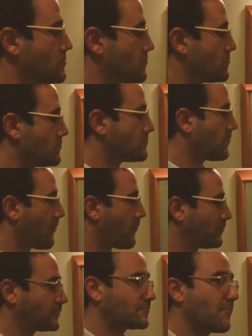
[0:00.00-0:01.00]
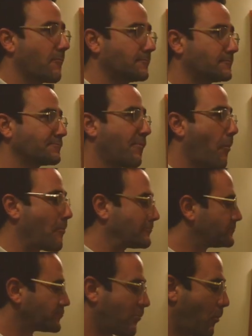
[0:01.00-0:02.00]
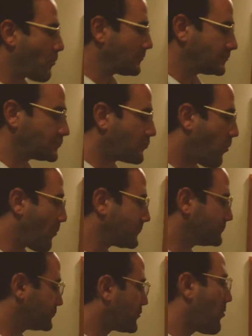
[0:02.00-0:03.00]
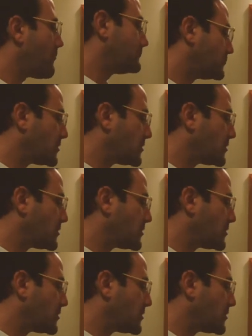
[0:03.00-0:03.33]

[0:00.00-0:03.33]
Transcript: set up for us in his home bathroom. After hearing some